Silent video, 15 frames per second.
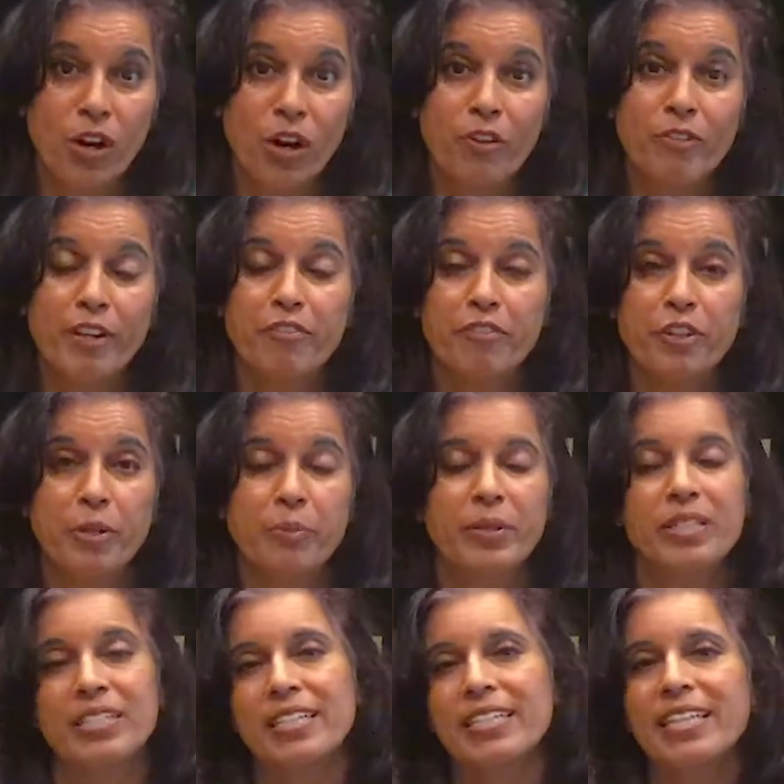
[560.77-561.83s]
with the heart rate
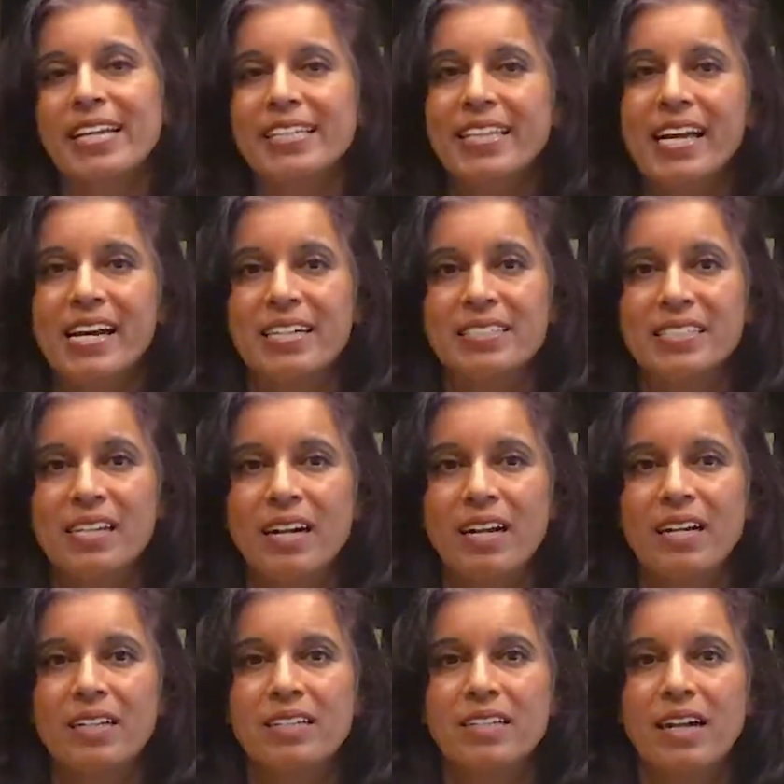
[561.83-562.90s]
variability like that.
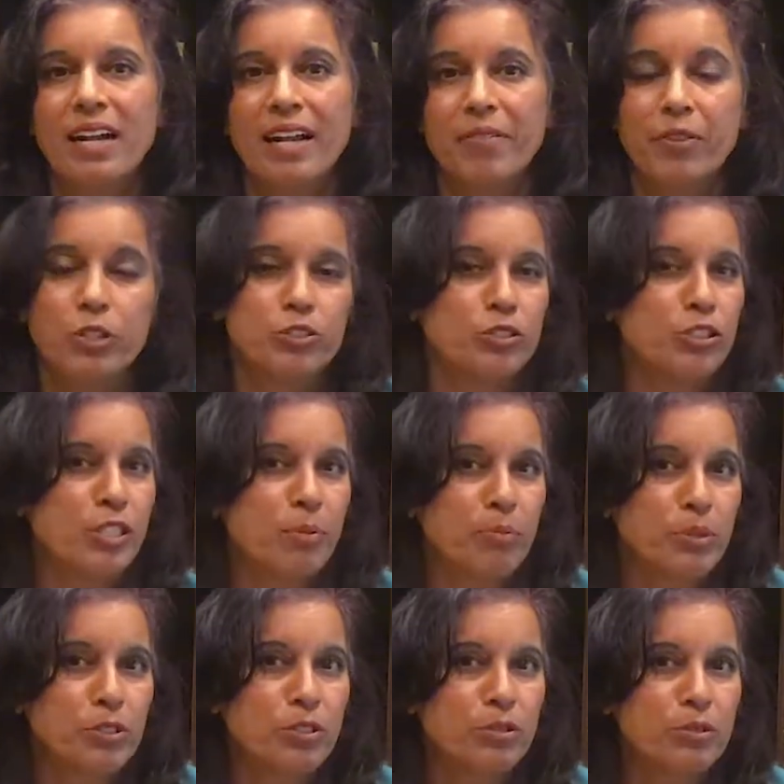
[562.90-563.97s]
And those
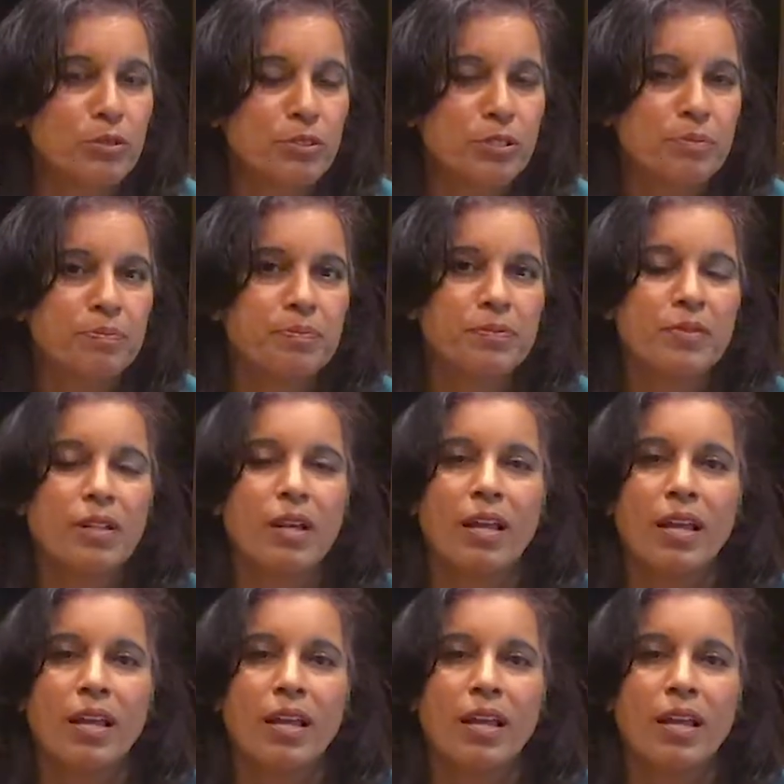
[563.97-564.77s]
are simple tools.